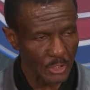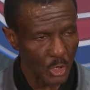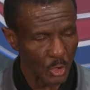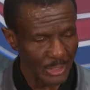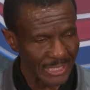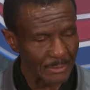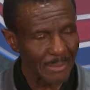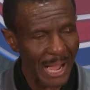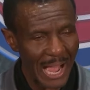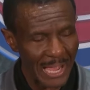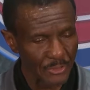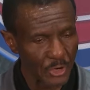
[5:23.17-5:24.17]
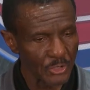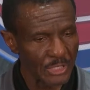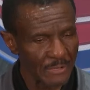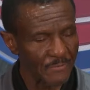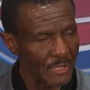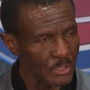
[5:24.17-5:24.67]
you know, getting behind their
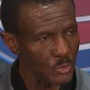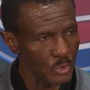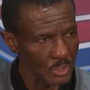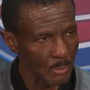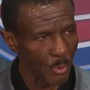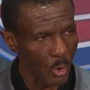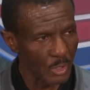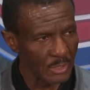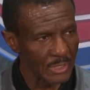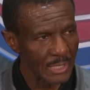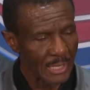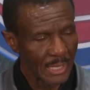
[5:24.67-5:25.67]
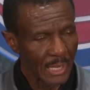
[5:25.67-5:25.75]
defense was important.